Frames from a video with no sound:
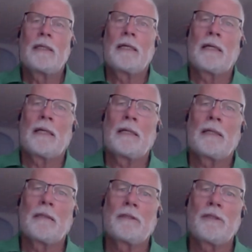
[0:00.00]
to
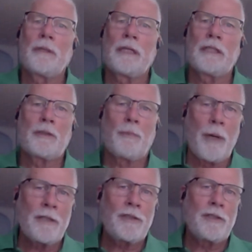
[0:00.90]

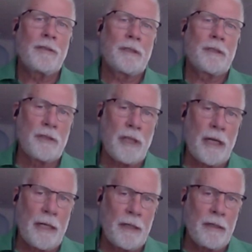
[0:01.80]
express your
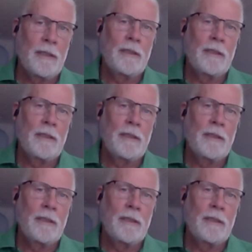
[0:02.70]
desire